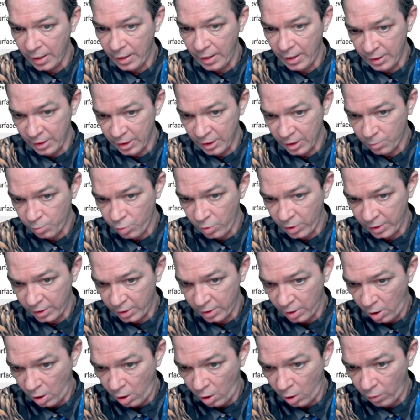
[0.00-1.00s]
and just brings
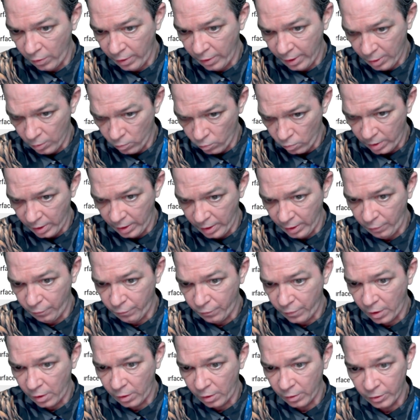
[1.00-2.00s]
all that
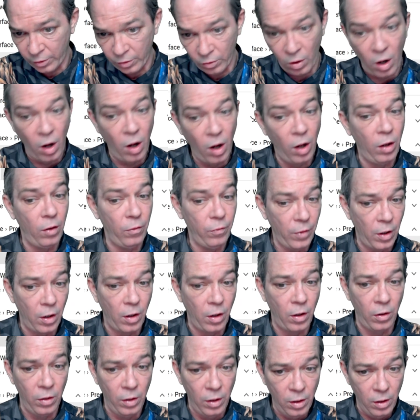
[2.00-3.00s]
rainfall to all of
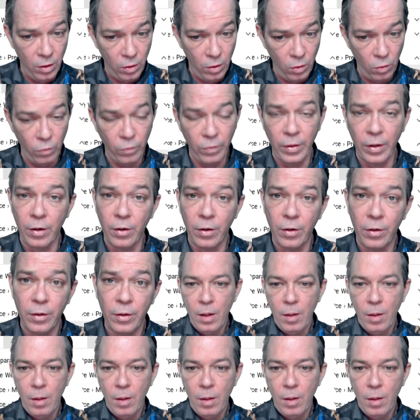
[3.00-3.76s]
y'all over there.